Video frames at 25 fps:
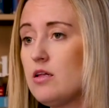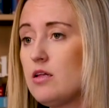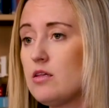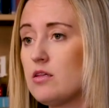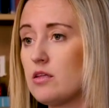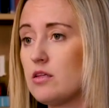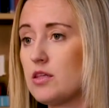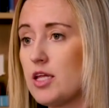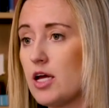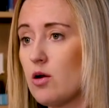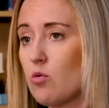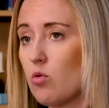
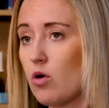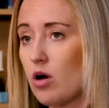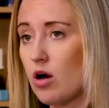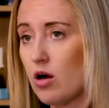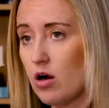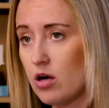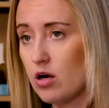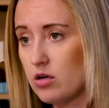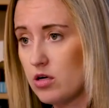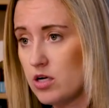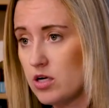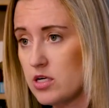that they
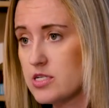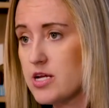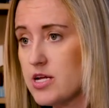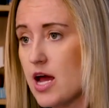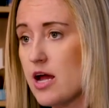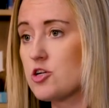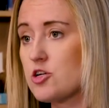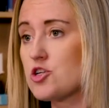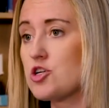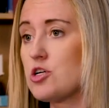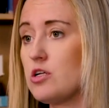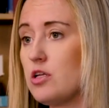were
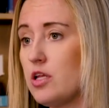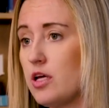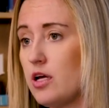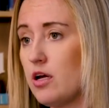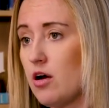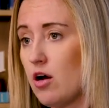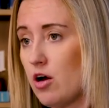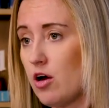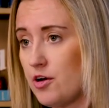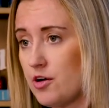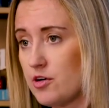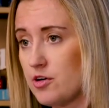intentionally
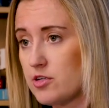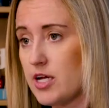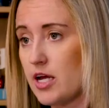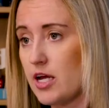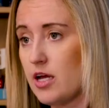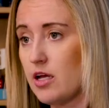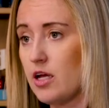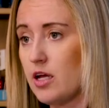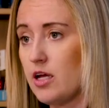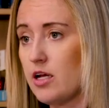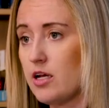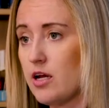
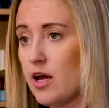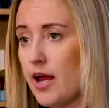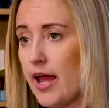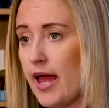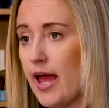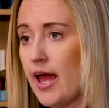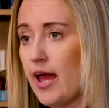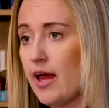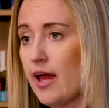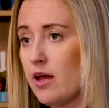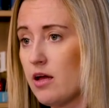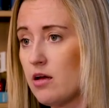undertaking
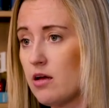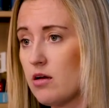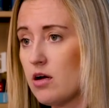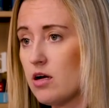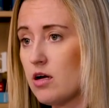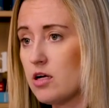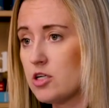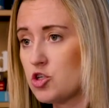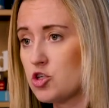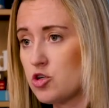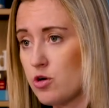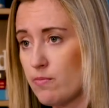a
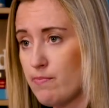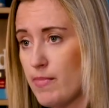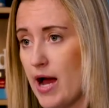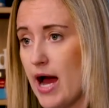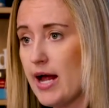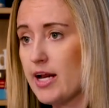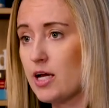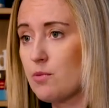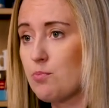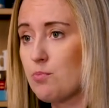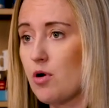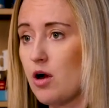
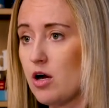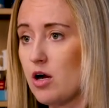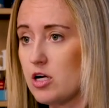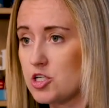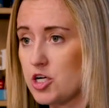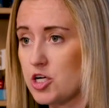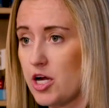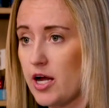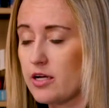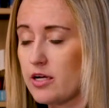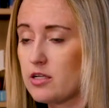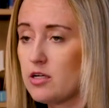dramatic
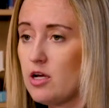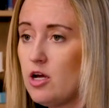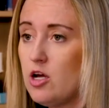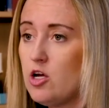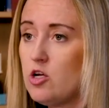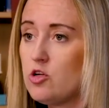project